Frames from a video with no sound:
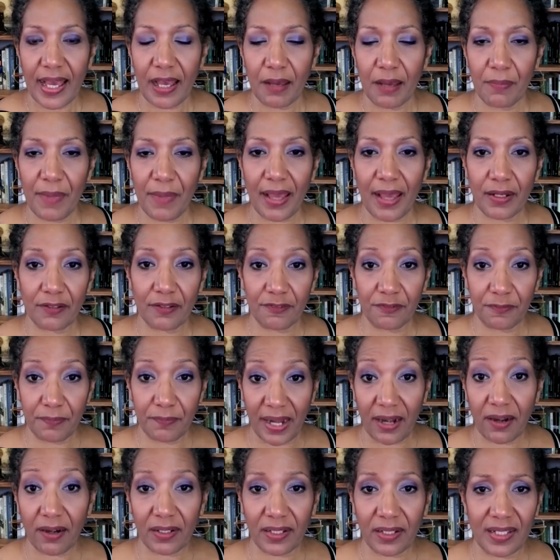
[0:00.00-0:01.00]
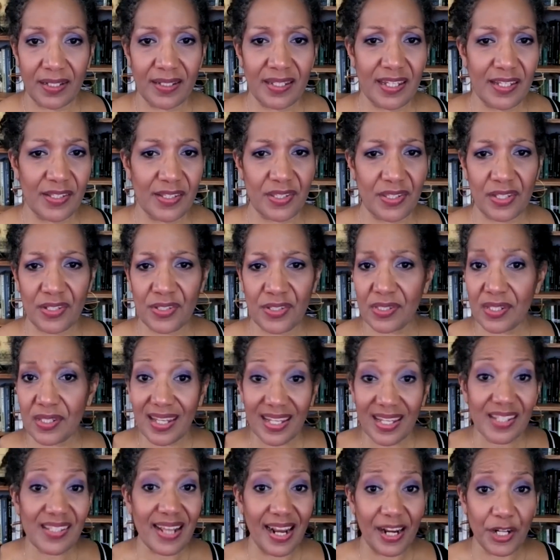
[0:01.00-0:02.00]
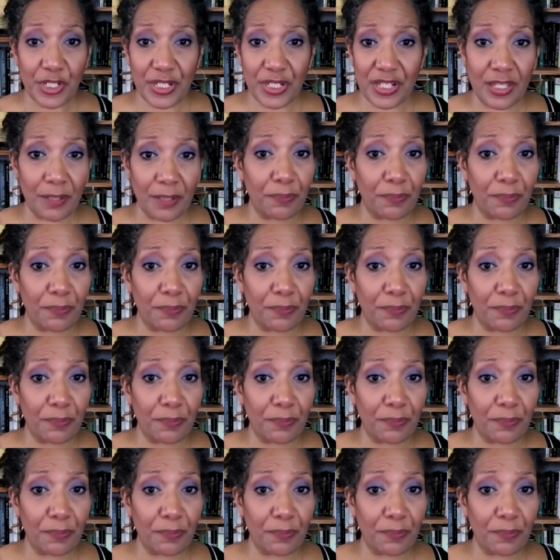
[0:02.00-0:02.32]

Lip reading: out of Maryland, he's actually